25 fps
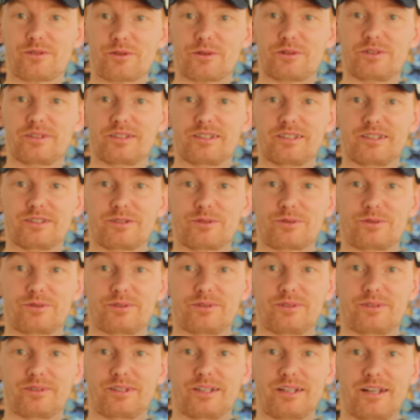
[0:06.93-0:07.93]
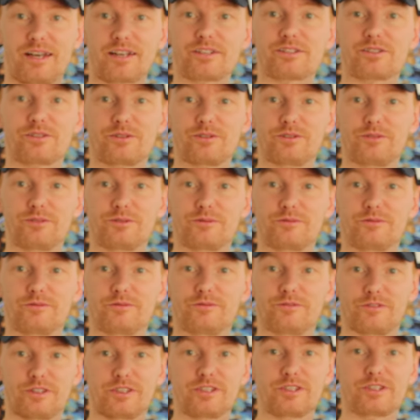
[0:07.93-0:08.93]
turned it into an actual
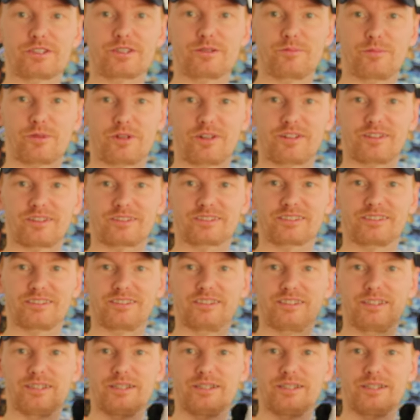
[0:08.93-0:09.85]
finished product